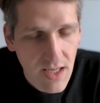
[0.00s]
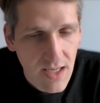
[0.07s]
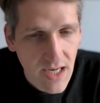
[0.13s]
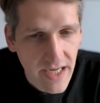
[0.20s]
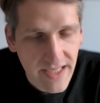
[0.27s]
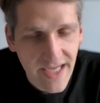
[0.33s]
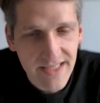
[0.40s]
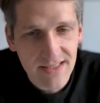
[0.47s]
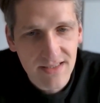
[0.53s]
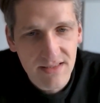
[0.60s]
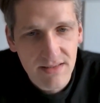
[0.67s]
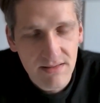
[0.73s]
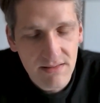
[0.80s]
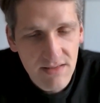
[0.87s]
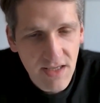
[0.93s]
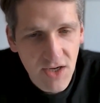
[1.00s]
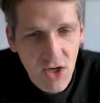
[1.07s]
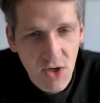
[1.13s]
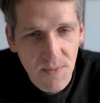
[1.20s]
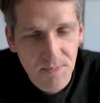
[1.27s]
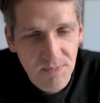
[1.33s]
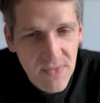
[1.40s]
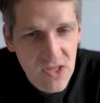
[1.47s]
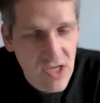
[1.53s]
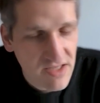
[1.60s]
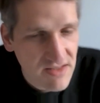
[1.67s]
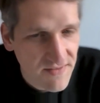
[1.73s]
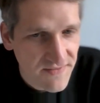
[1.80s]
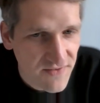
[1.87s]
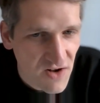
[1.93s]
And that's,
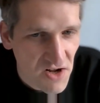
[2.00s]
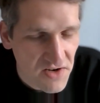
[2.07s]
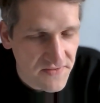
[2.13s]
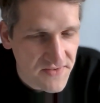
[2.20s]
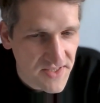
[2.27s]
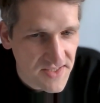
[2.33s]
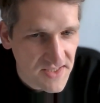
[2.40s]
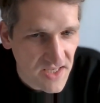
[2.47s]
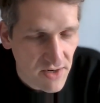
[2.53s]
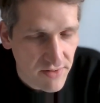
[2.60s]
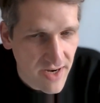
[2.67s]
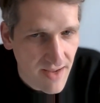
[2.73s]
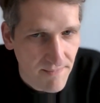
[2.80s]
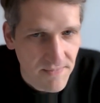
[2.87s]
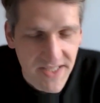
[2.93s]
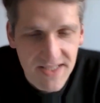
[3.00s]
not the fault of the CRM.